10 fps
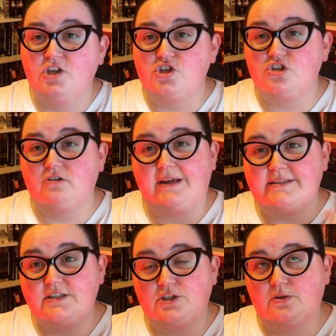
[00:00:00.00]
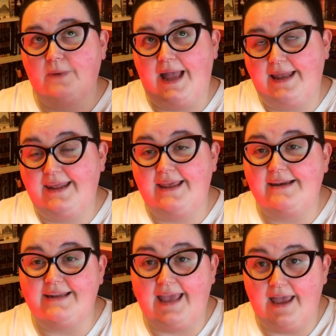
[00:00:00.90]
just trying to edit it
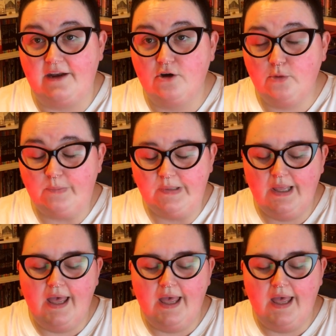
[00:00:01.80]
and get it up,